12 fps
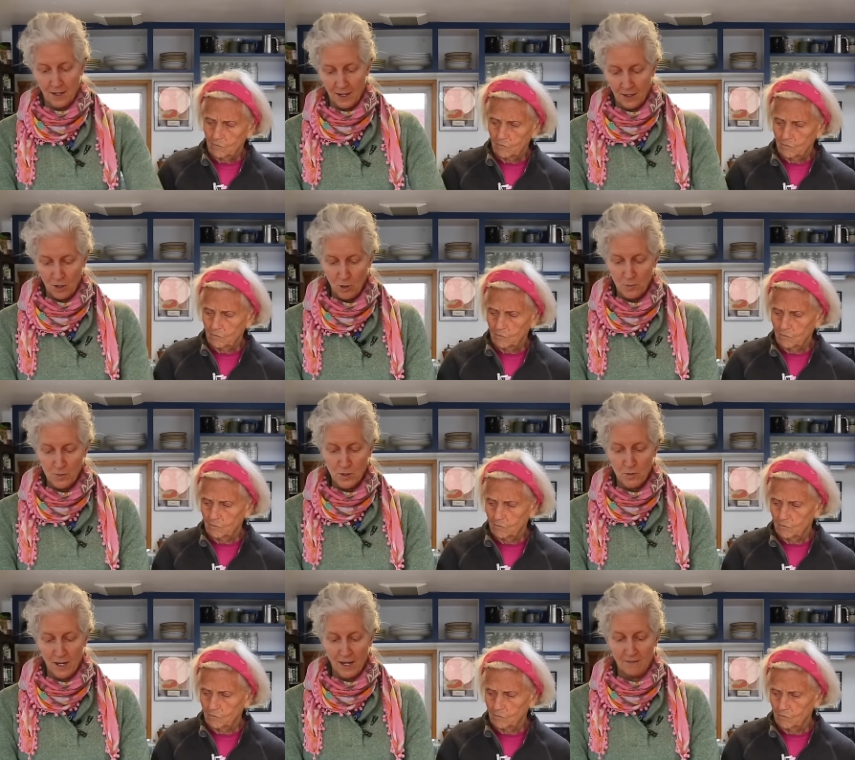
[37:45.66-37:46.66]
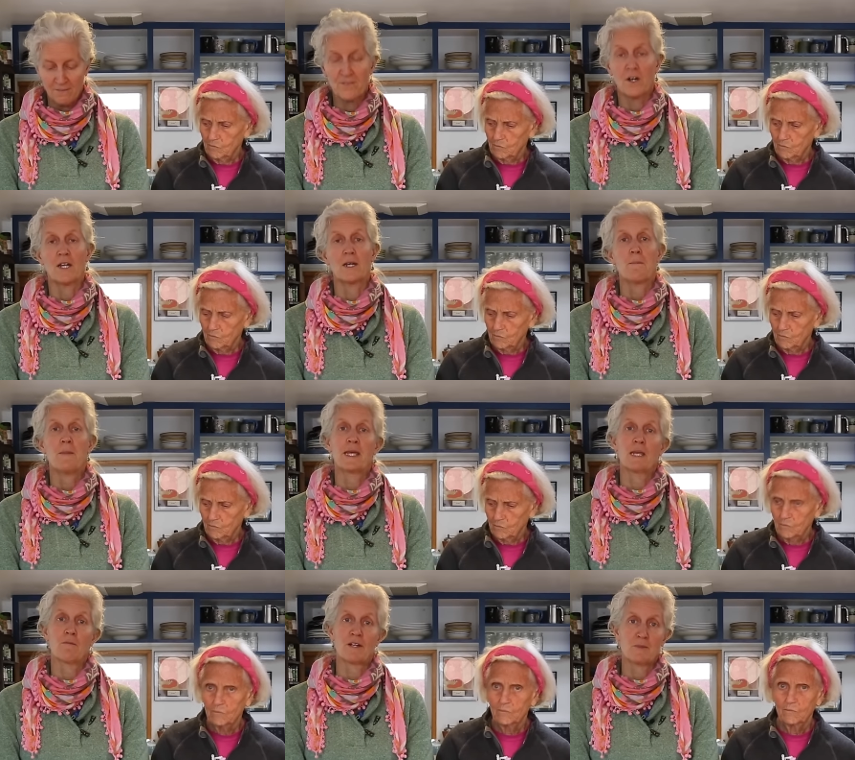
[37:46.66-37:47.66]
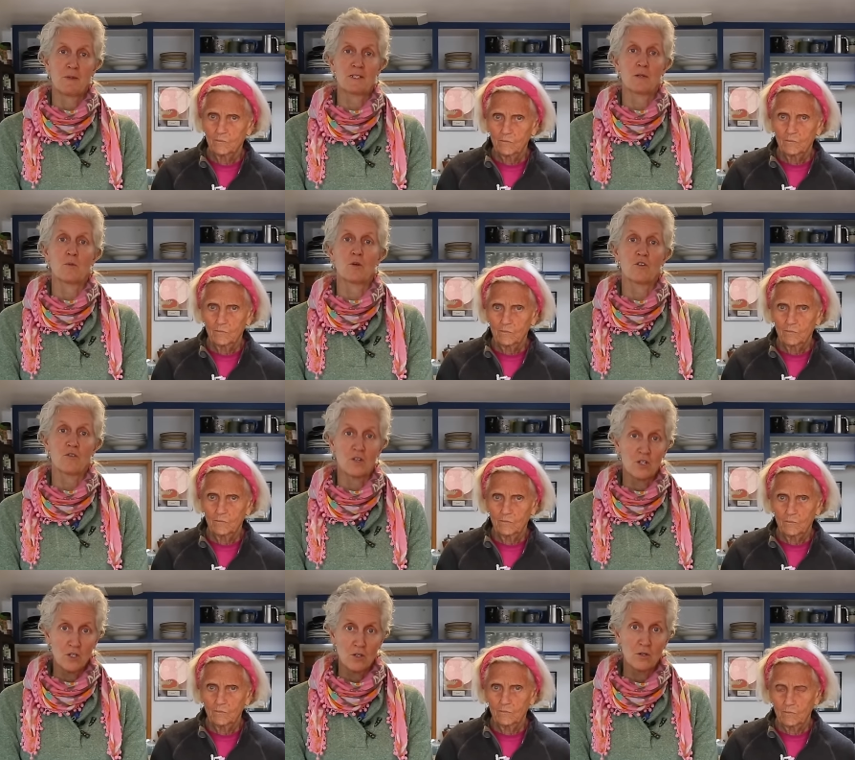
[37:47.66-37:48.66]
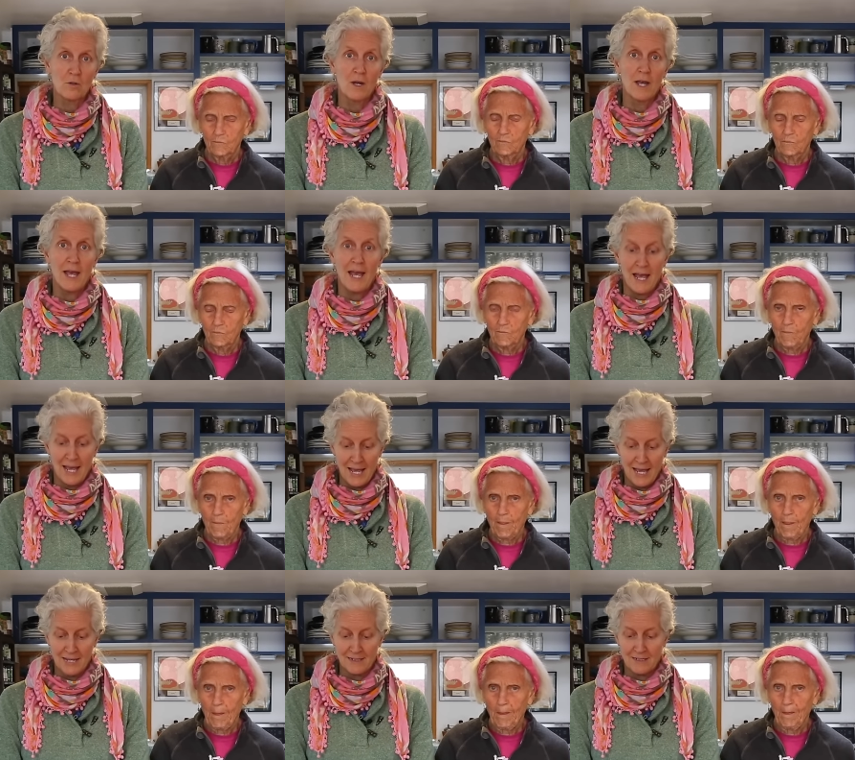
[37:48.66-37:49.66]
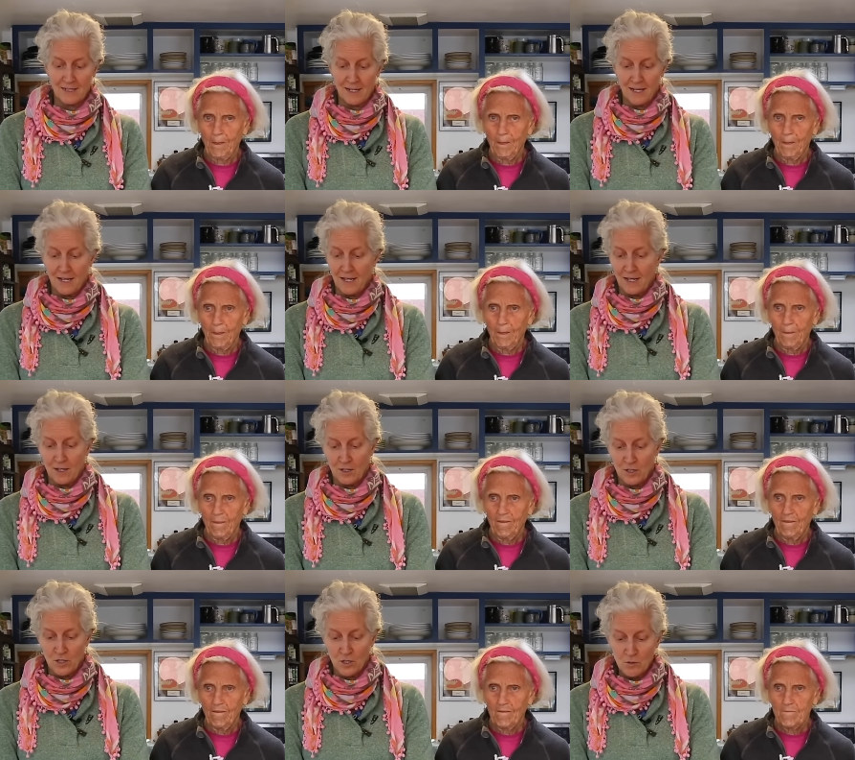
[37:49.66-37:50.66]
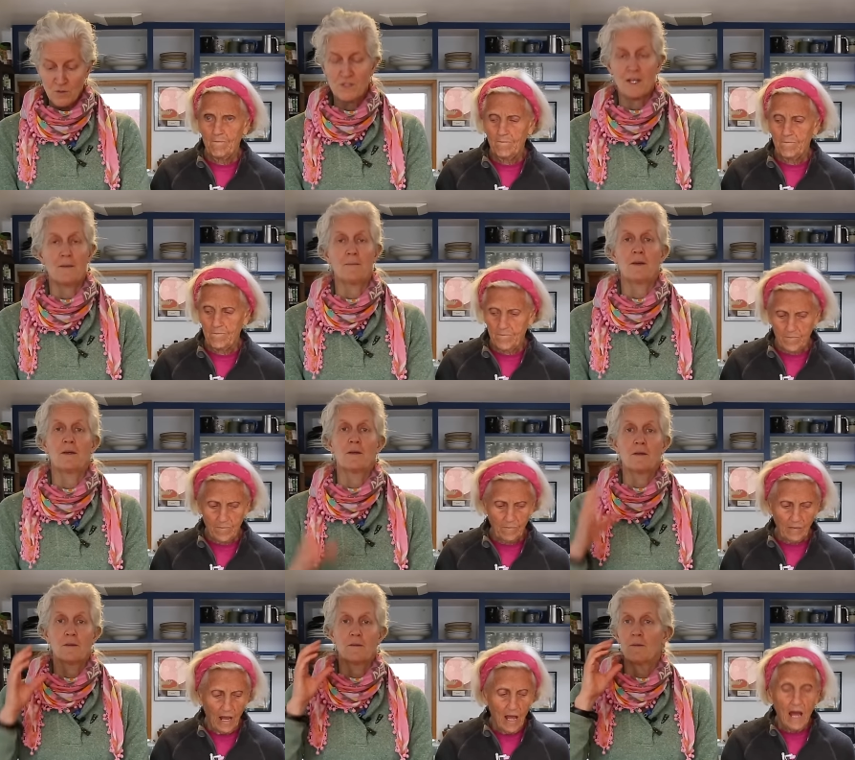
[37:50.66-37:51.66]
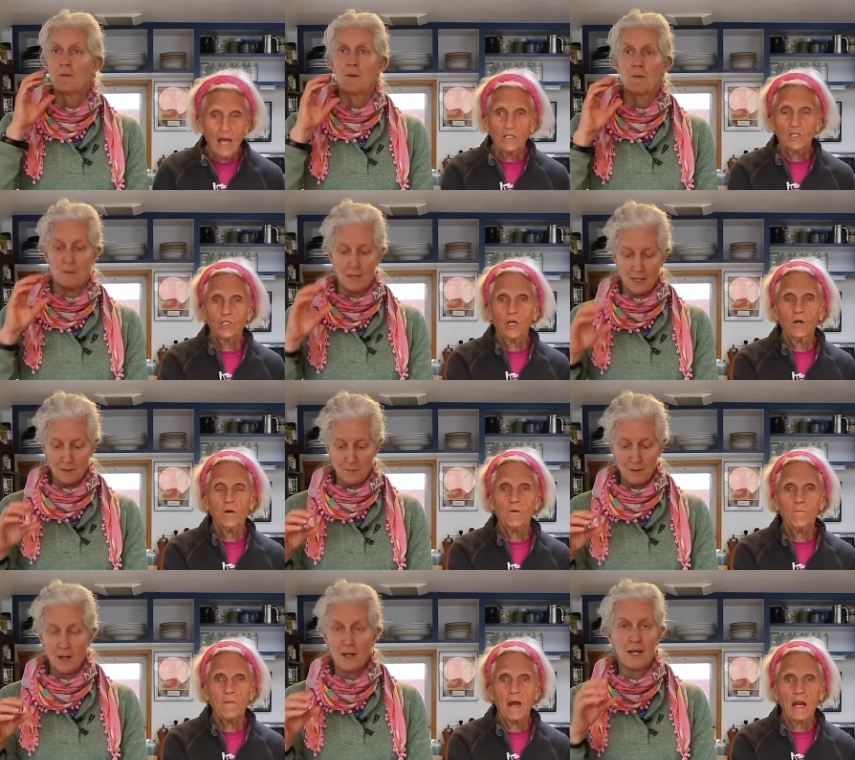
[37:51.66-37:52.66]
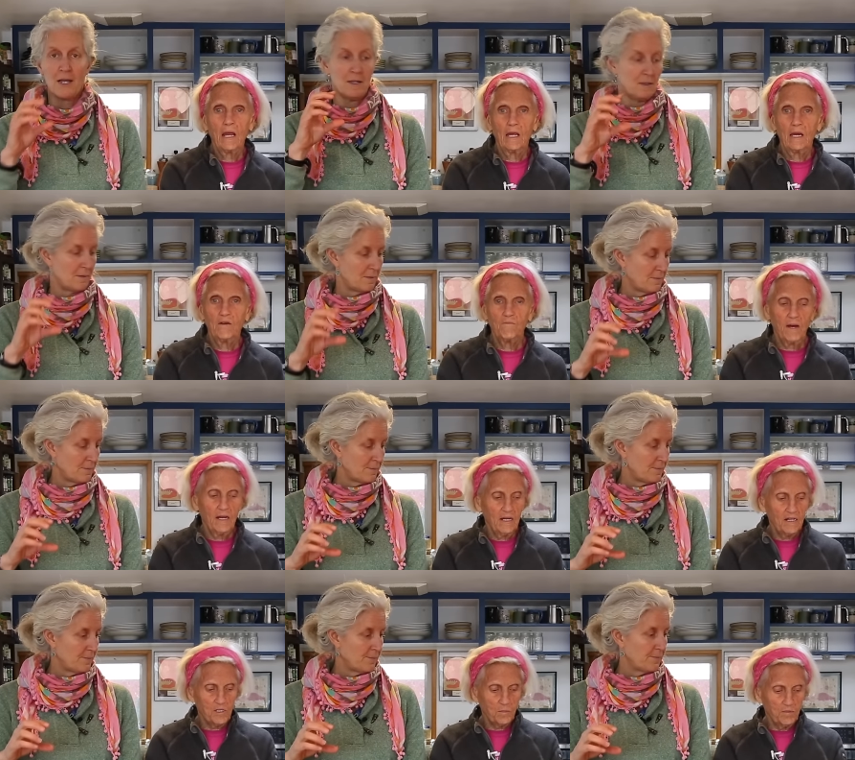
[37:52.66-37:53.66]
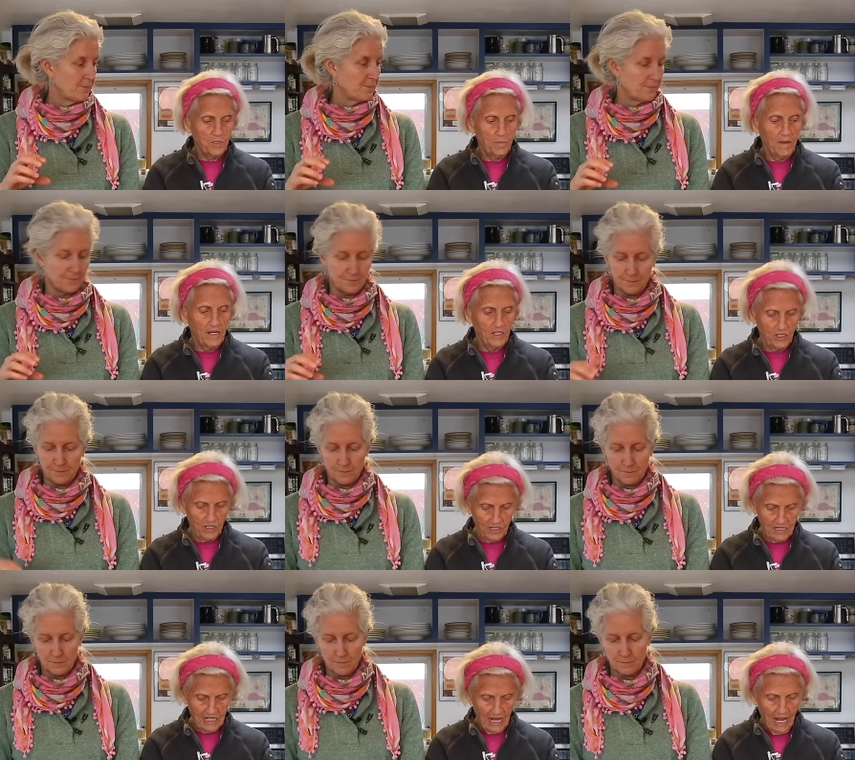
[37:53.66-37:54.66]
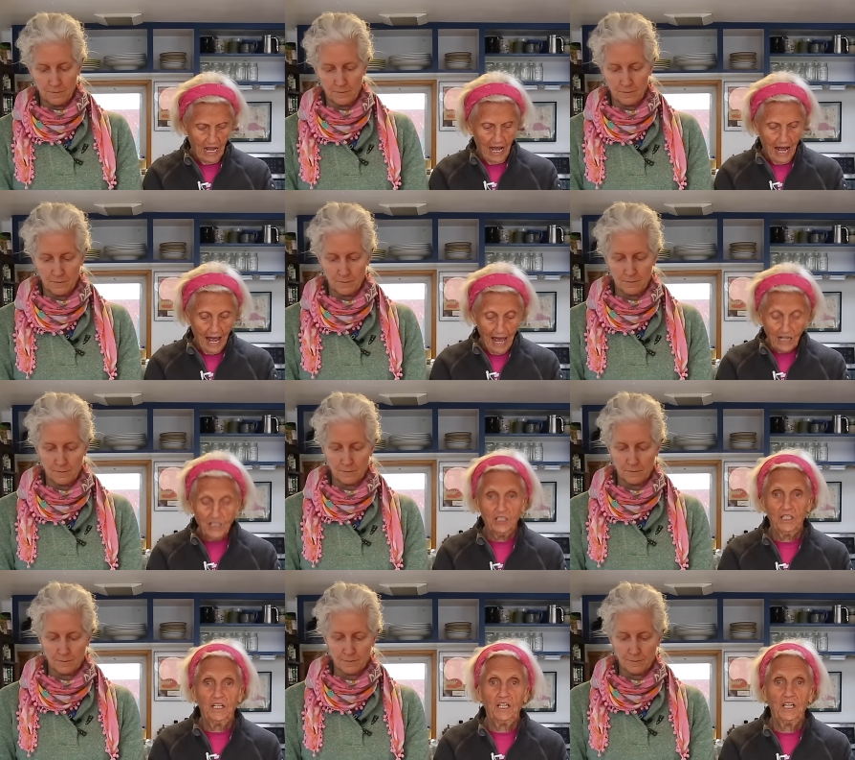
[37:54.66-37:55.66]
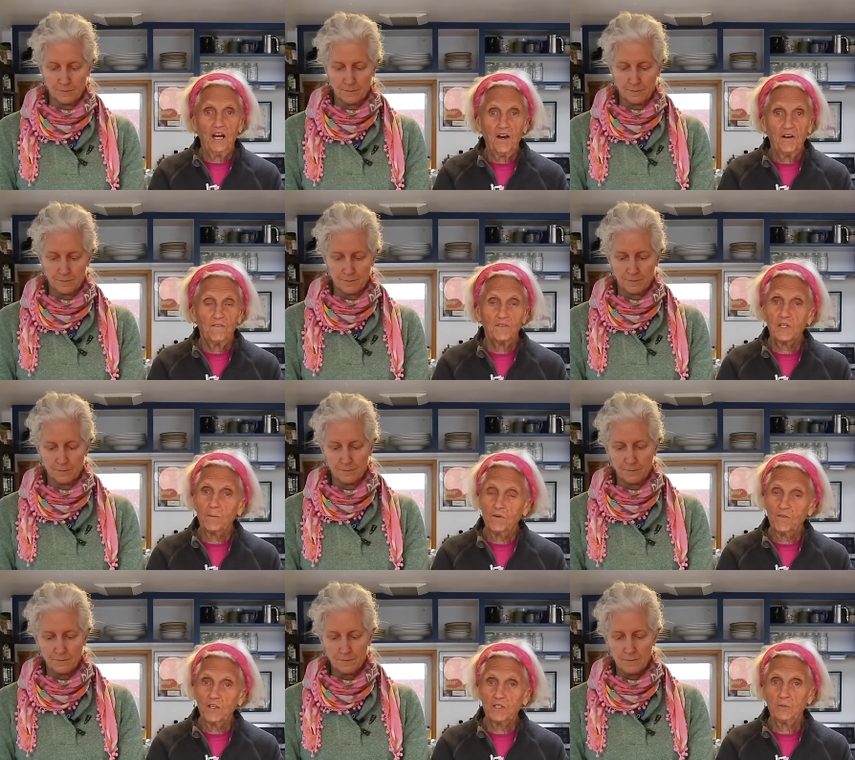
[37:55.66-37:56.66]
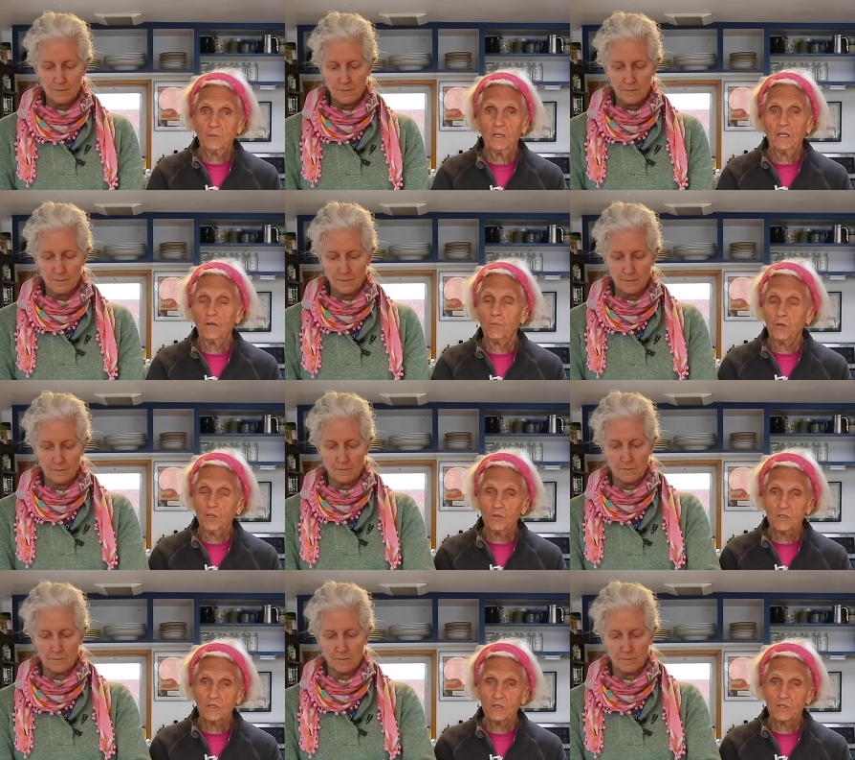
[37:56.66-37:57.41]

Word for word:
Speaker 1: I hope you have fun making recipes that work for you and use them.
Speaker 2: And so many of my husband's patients actually love some of these really, when you